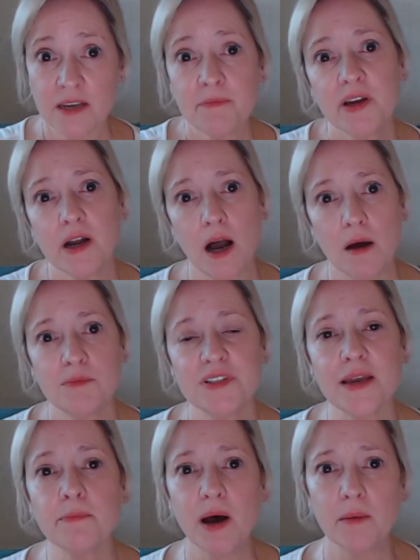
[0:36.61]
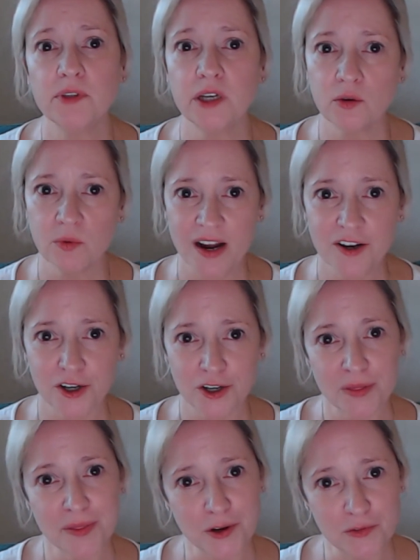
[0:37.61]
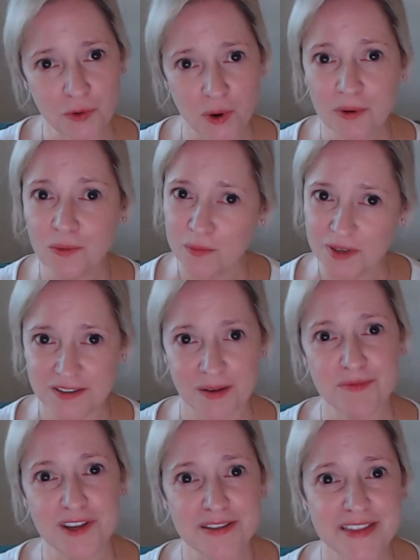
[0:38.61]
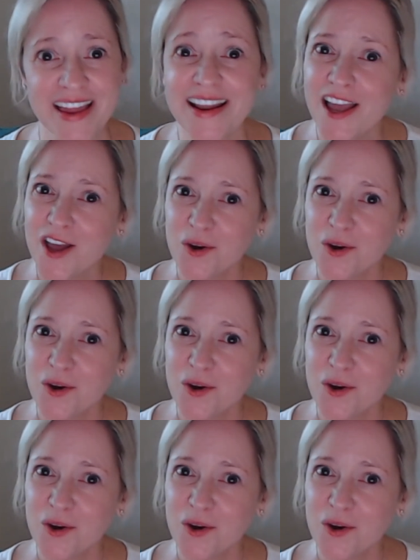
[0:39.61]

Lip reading: it becomes a public record, and therefore it would be something that